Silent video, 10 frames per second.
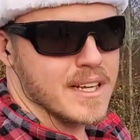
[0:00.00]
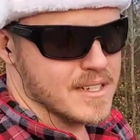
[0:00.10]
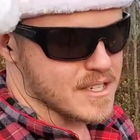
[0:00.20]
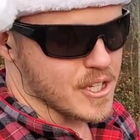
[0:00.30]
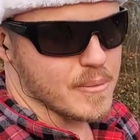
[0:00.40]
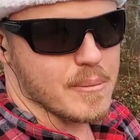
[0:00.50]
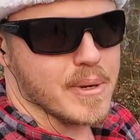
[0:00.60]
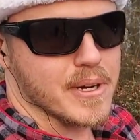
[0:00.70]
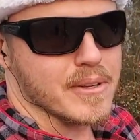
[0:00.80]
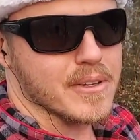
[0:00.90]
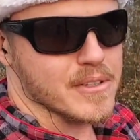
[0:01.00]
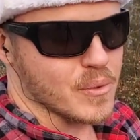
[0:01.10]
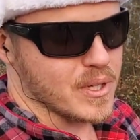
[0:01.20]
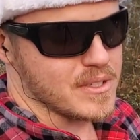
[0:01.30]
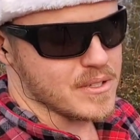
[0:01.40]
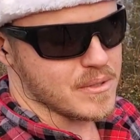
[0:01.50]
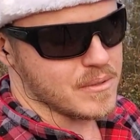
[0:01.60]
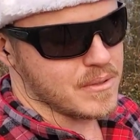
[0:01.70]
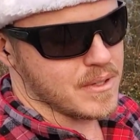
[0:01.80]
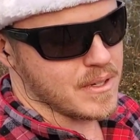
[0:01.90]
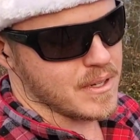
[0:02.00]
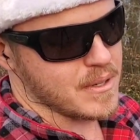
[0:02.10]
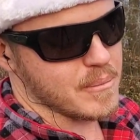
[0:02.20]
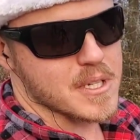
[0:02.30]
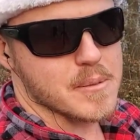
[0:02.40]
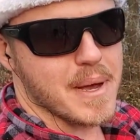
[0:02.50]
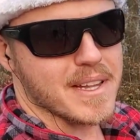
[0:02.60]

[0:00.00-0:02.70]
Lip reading: It's a little bit bigger than a 22, but it's about